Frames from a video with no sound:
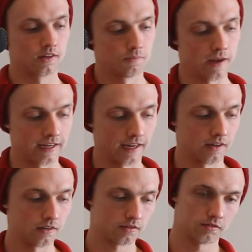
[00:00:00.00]
making
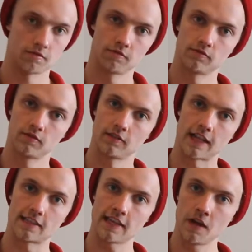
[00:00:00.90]

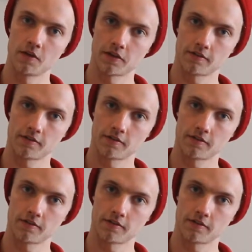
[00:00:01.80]
that sound.